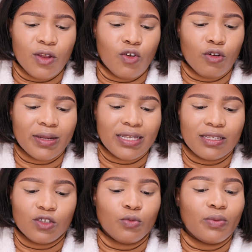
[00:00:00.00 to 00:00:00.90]
Nobody,
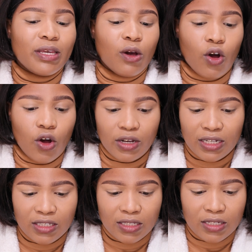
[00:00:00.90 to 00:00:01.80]
to be
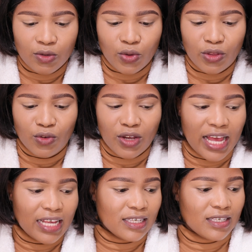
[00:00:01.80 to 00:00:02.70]
honest with you
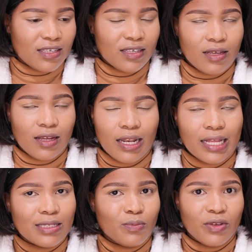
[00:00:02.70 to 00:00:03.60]
guys,
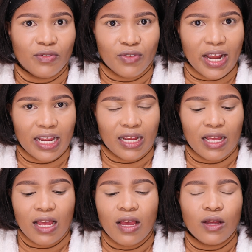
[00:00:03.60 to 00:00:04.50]
let's be frank,
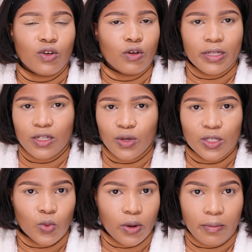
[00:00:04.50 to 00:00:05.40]
nobody
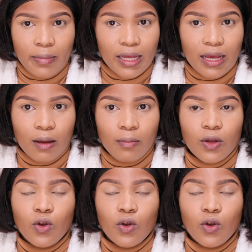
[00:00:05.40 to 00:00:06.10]
was wearing makeup.